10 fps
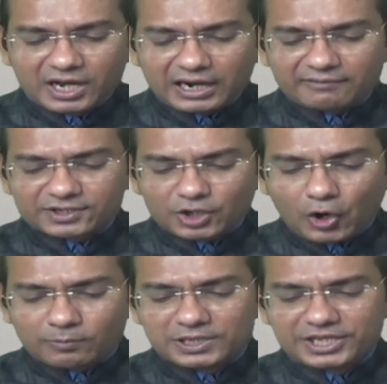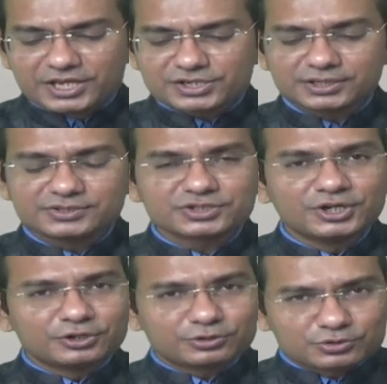our obligations
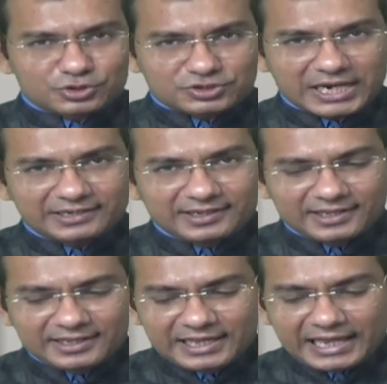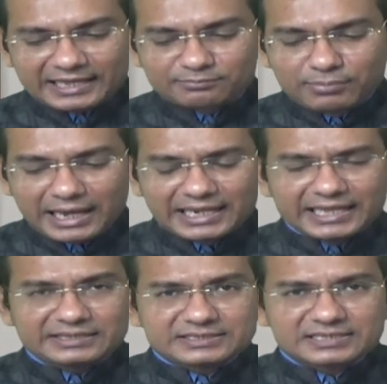to society and
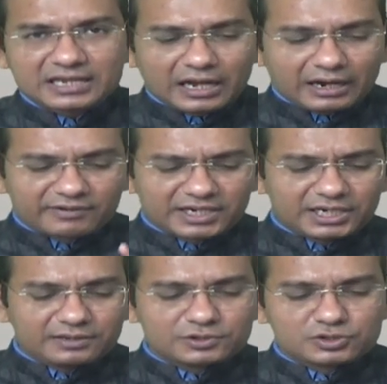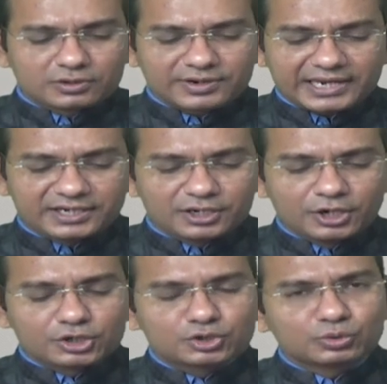balance our individual right
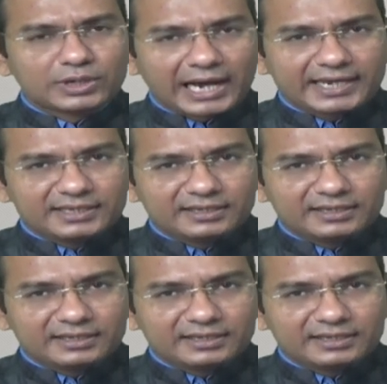to die